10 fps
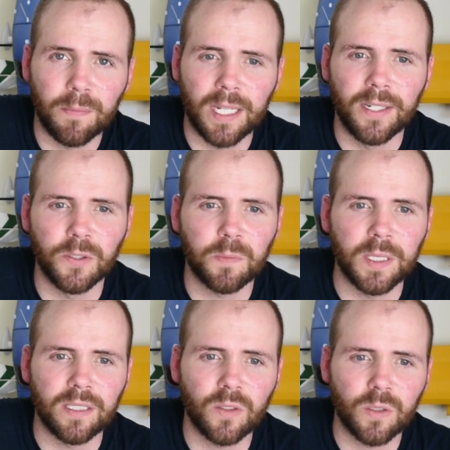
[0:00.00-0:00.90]
that nose
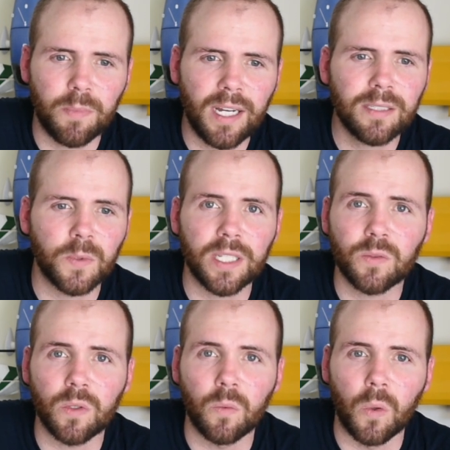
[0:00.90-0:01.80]
piece, so it's possible
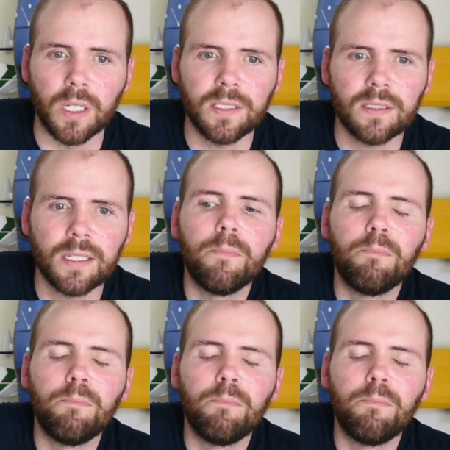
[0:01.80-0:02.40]
that's what it was.